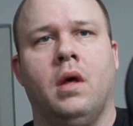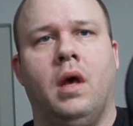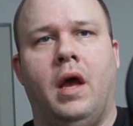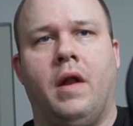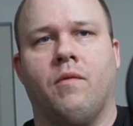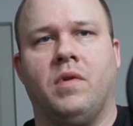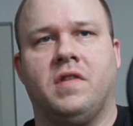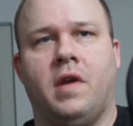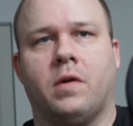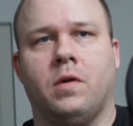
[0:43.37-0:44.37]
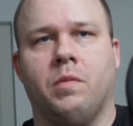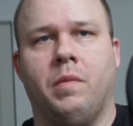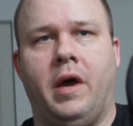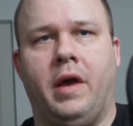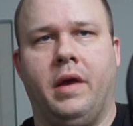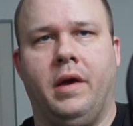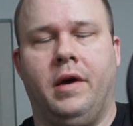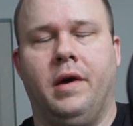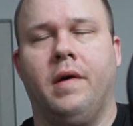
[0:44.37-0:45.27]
recycled my